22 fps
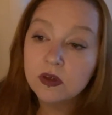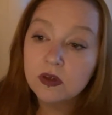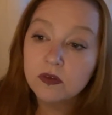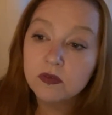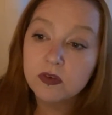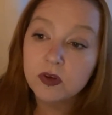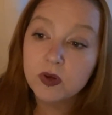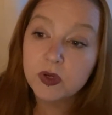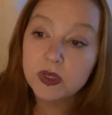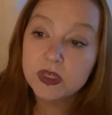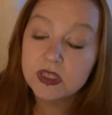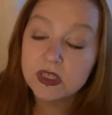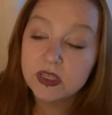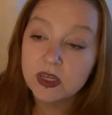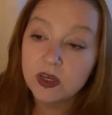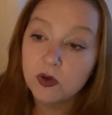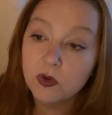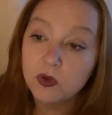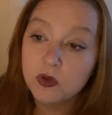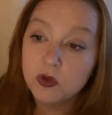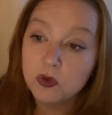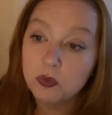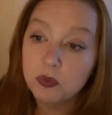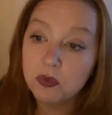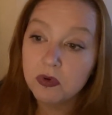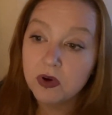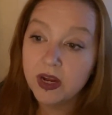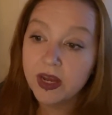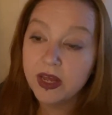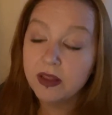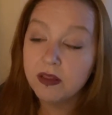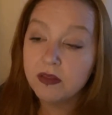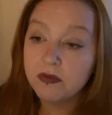focusing on your
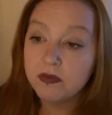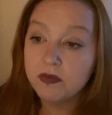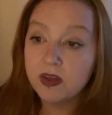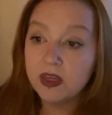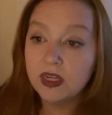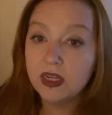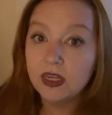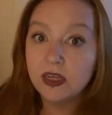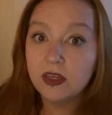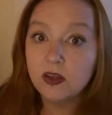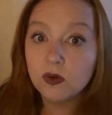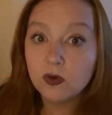breath, feeling